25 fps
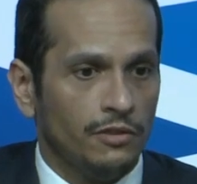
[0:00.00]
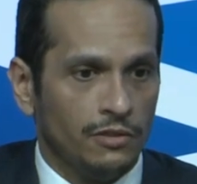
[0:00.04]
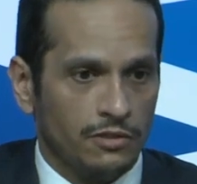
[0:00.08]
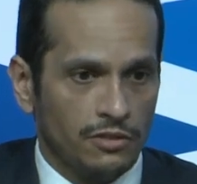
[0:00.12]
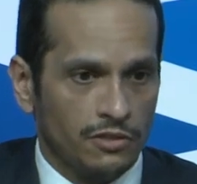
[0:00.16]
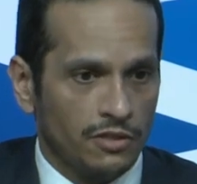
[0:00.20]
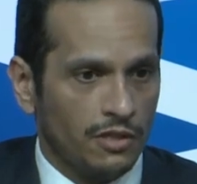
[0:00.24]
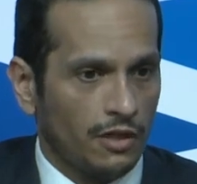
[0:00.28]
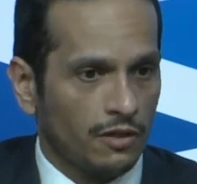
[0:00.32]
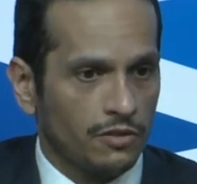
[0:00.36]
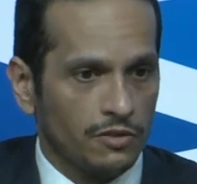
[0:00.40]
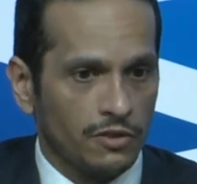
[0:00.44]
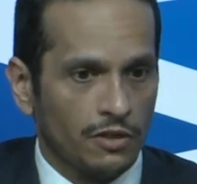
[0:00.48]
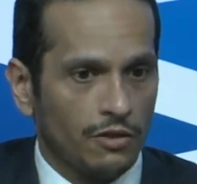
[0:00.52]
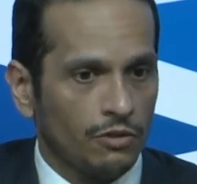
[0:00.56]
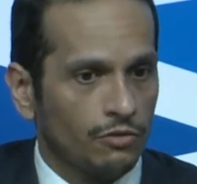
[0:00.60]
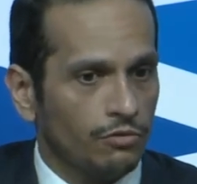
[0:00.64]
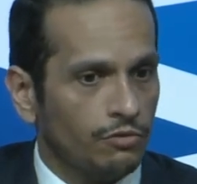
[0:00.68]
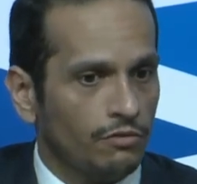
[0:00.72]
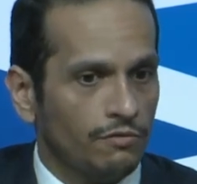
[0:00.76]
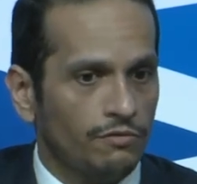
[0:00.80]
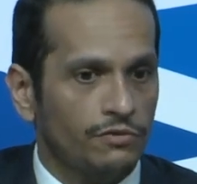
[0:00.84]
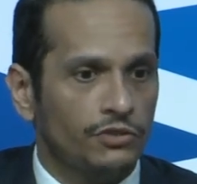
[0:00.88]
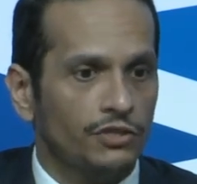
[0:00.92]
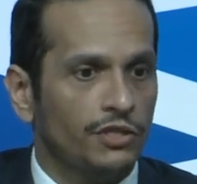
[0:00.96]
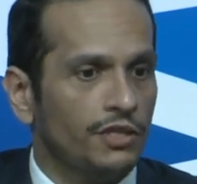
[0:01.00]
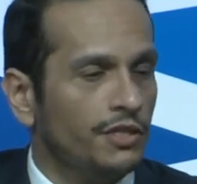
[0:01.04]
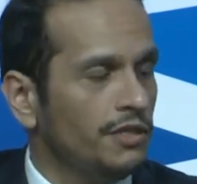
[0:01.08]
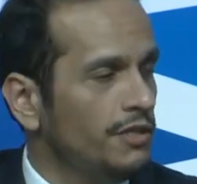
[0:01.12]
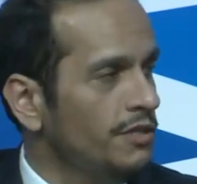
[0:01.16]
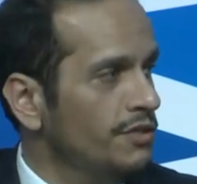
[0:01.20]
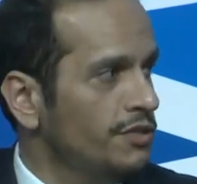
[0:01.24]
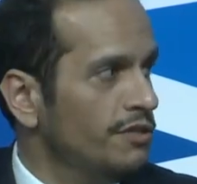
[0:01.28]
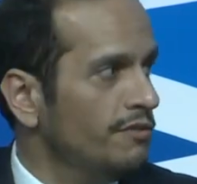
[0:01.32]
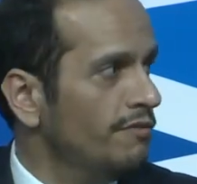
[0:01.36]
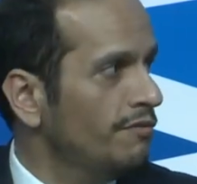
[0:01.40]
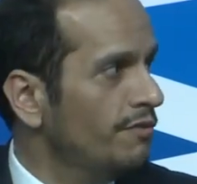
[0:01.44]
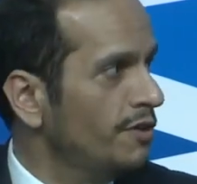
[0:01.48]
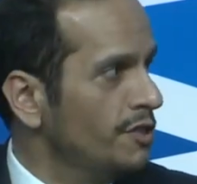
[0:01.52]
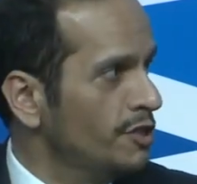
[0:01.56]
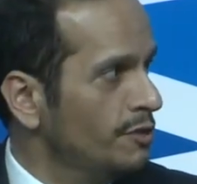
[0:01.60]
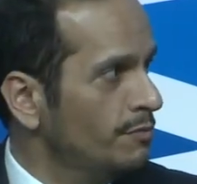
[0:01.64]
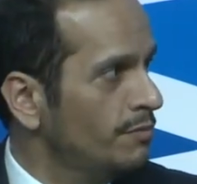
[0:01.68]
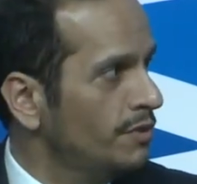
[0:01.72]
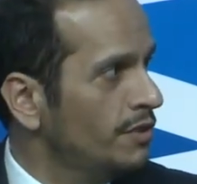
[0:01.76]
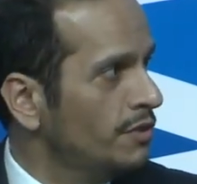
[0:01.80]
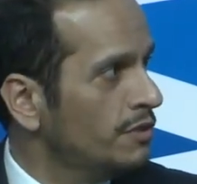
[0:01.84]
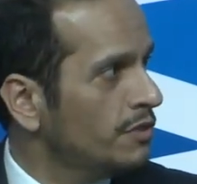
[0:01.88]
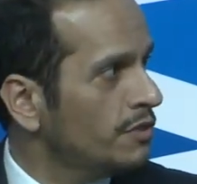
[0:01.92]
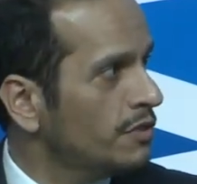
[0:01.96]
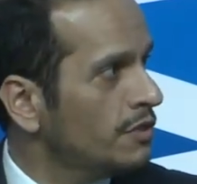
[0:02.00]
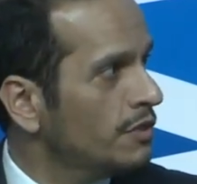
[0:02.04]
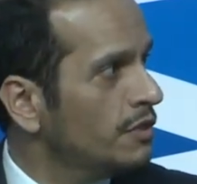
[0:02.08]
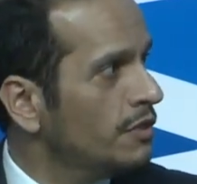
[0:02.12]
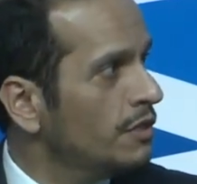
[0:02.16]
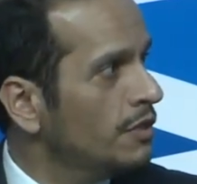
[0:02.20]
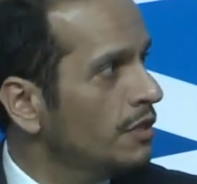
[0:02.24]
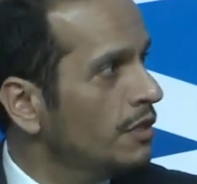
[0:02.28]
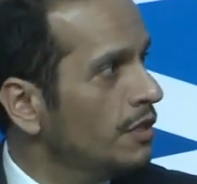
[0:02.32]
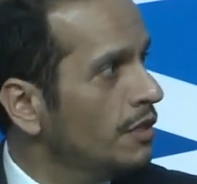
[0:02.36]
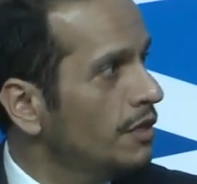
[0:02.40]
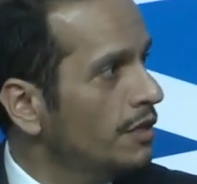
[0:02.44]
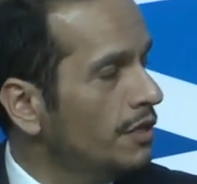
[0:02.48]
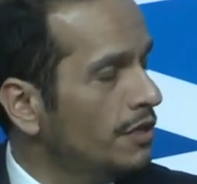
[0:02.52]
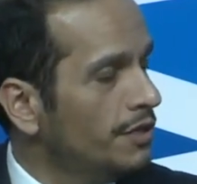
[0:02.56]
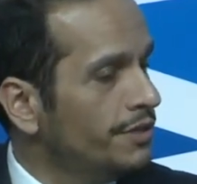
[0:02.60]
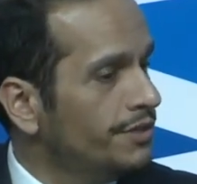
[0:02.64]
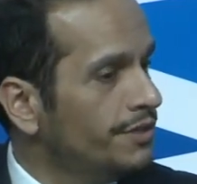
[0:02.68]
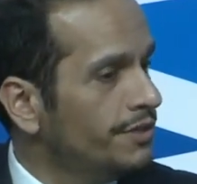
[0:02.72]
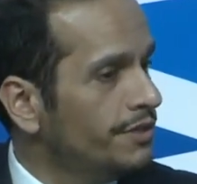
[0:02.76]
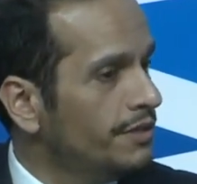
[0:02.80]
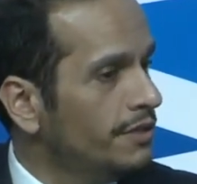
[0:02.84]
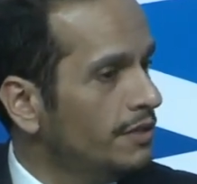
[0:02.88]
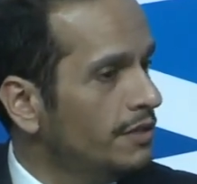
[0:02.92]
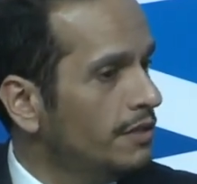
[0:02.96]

There is a lot of Chinese investment in